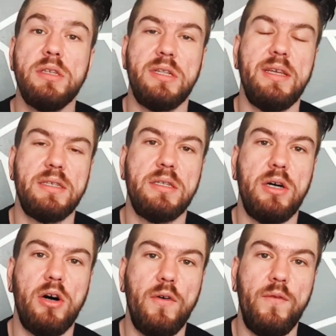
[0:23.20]
So let's start
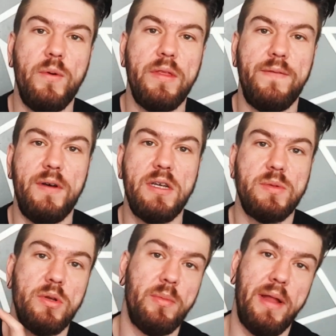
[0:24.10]
off with the first
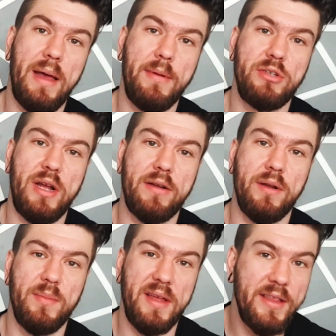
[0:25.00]
one on my habit tracker
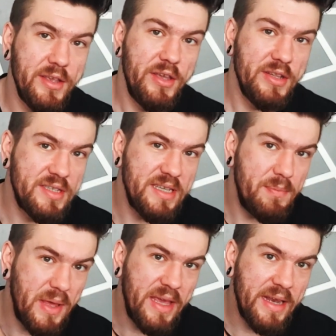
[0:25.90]
up there that you can see
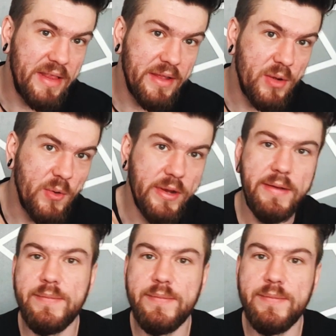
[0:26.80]
peeking in the corner,